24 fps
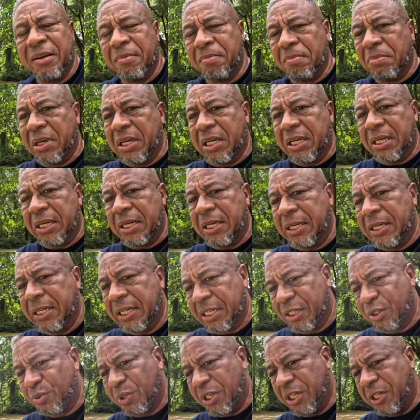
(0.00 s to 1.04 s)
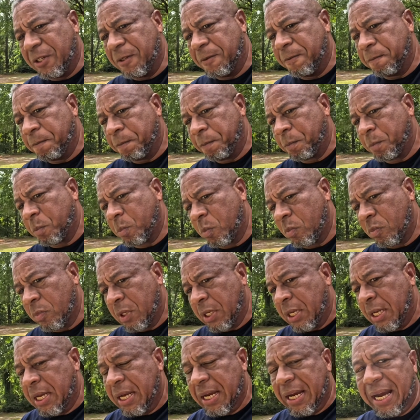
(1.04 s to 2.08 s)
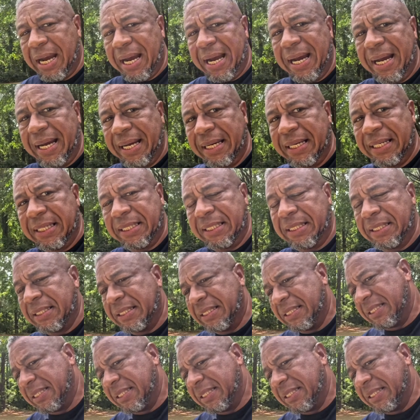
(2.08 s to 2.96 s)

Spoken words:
But as well, I